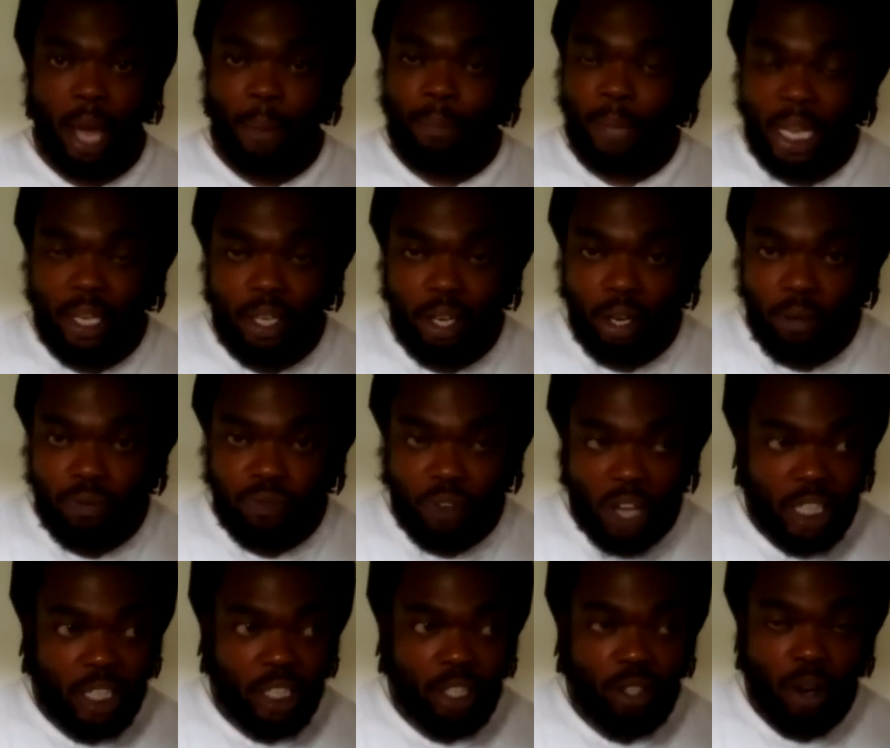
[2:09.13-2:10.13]
I'm not no
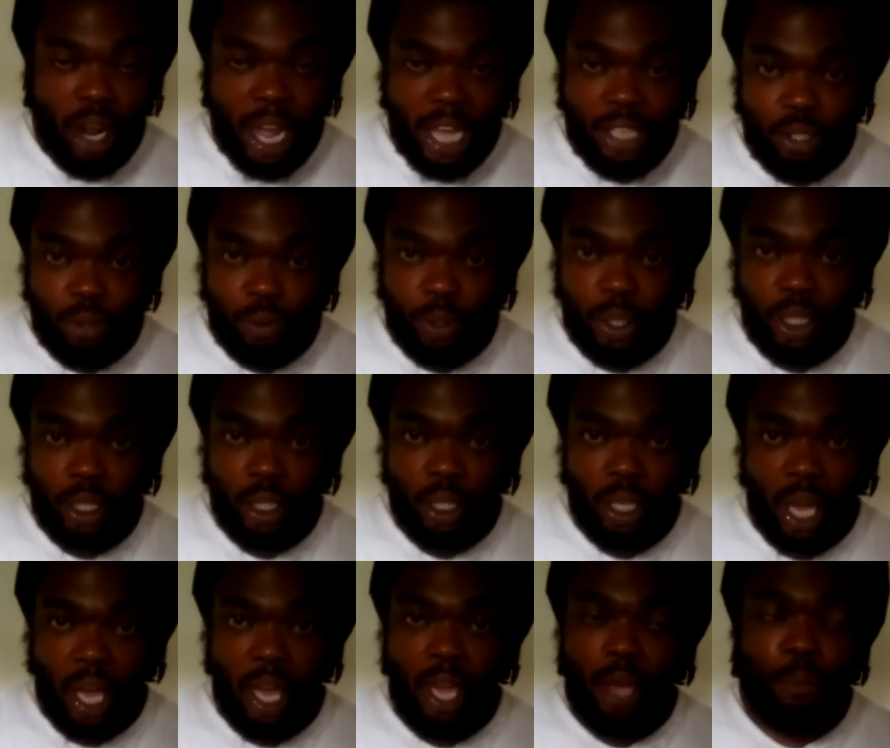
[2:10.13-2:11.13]
fucking graduate.
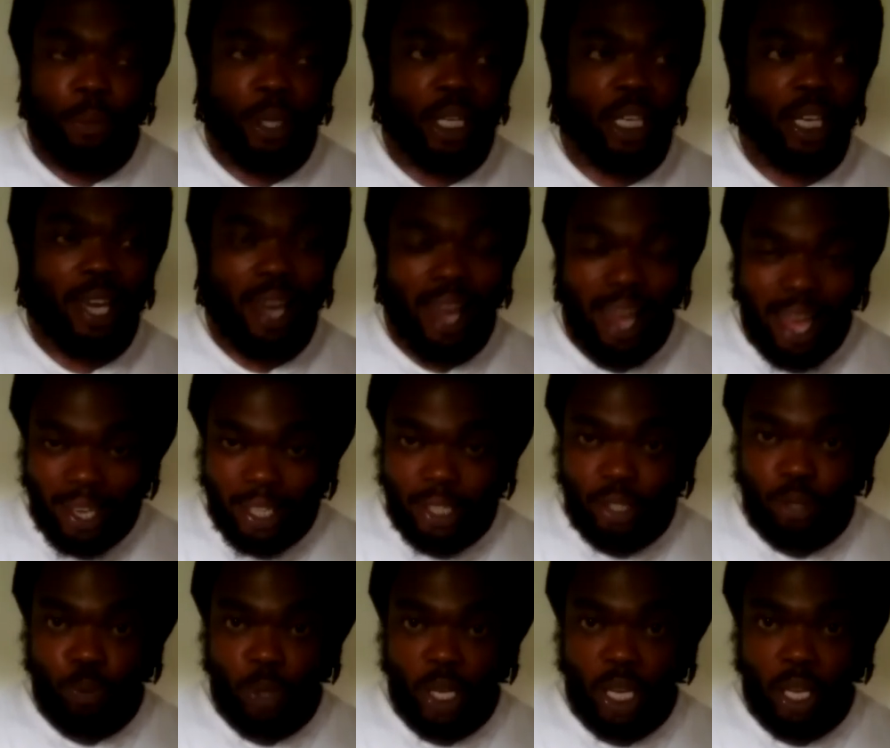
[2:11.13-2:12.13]
I ain't been to
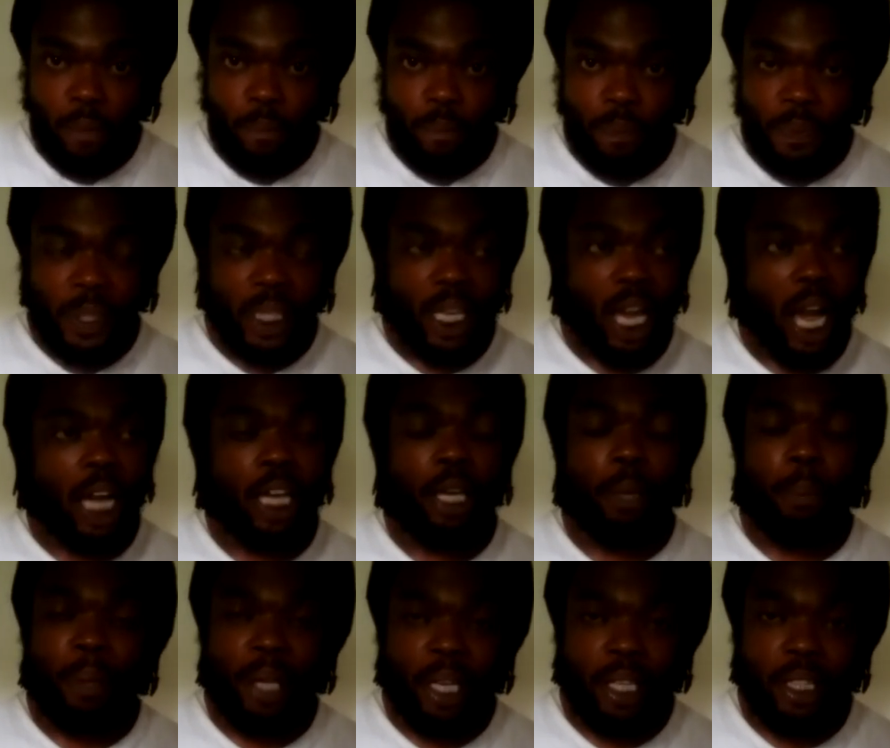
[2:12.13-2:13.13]
college, man. I
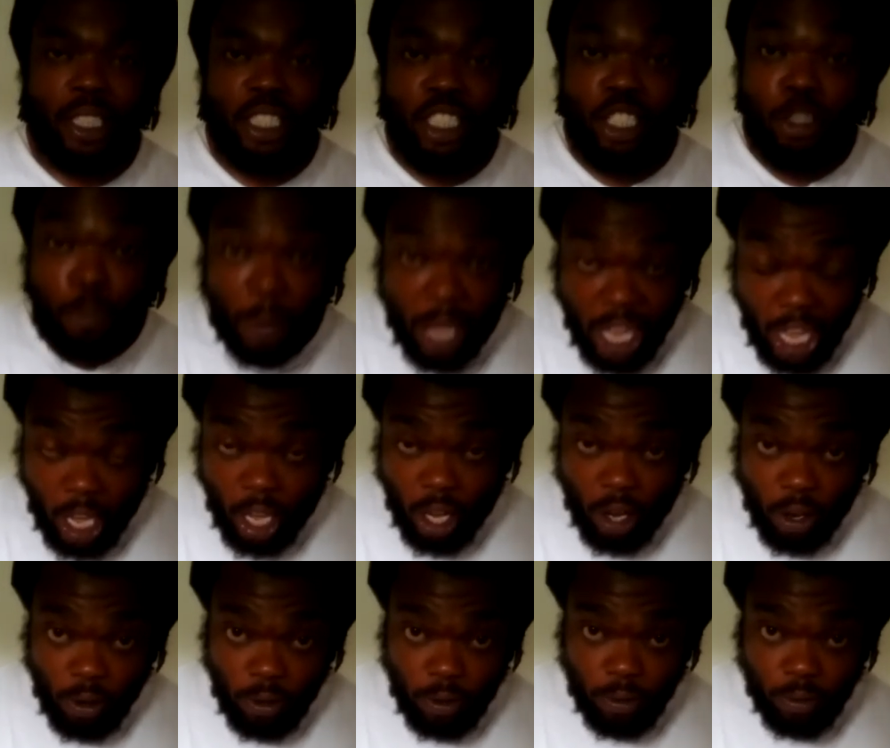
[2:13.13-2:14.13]
can barely
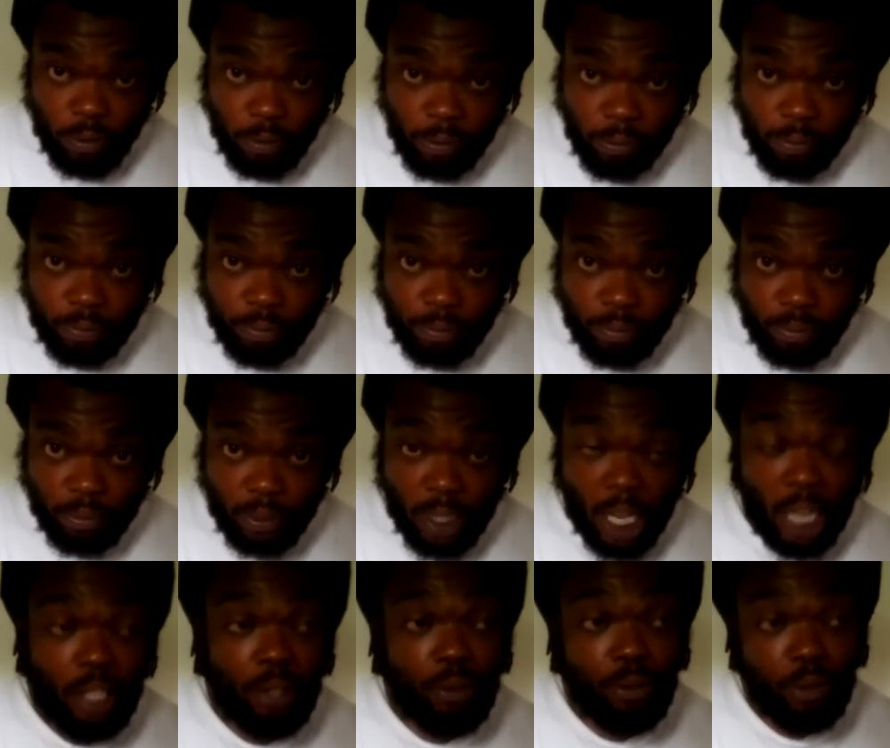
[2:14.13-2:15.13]
spell.
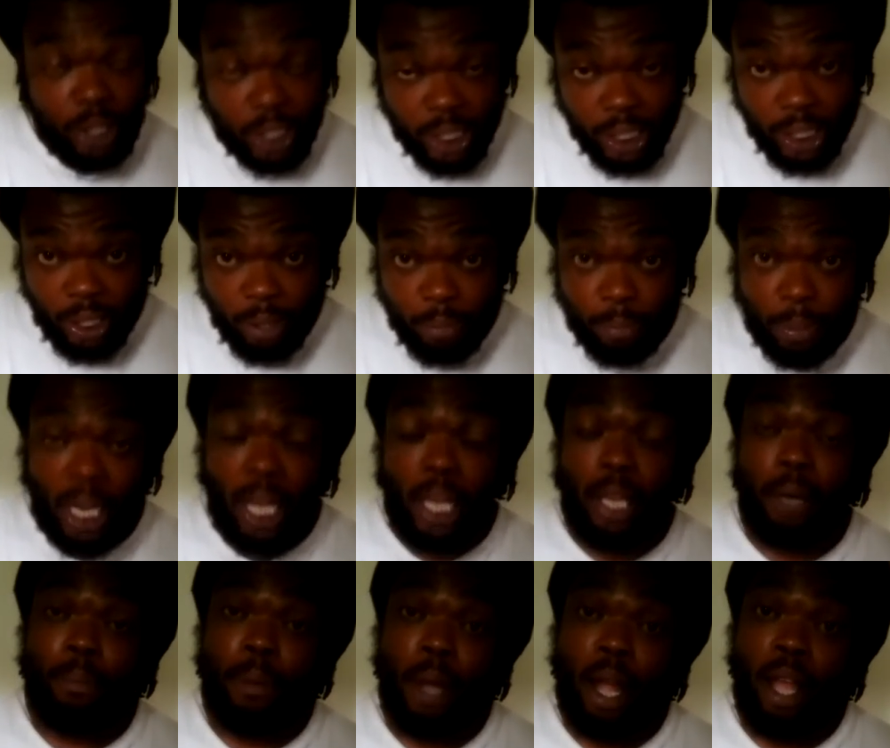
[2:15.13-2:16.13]
I can read, but I
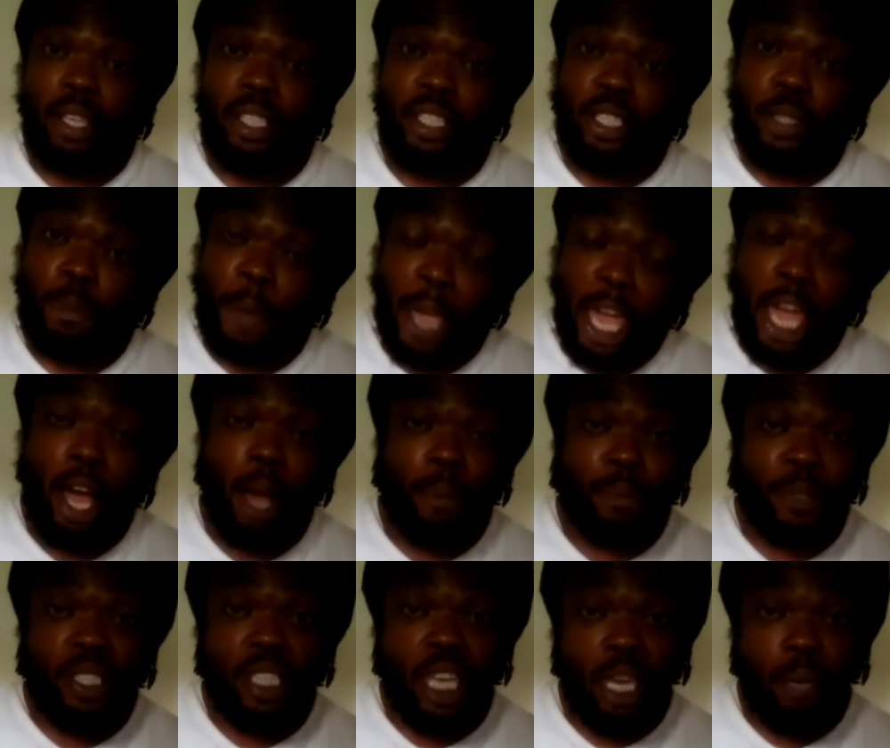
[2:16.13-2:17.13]
can barely spell.
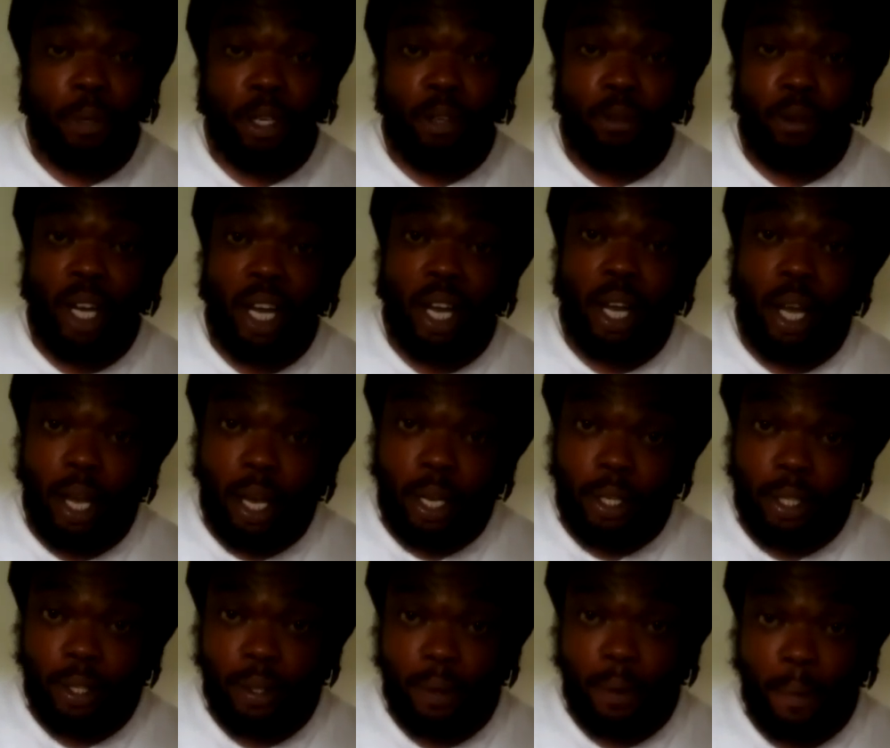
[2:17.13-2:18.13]
I'm just keeping it
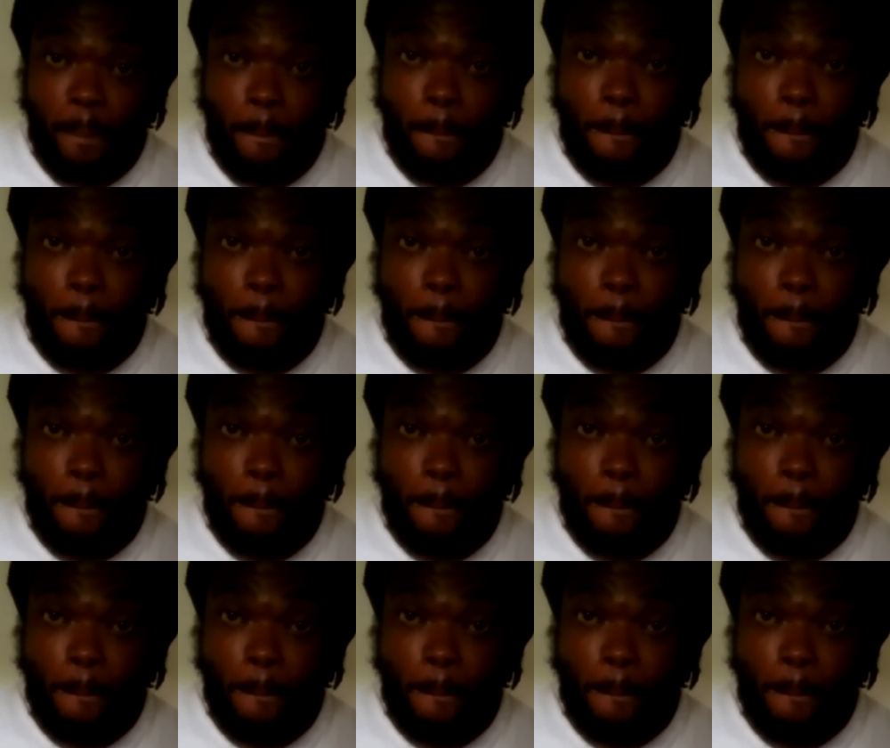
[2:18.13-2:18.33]
100.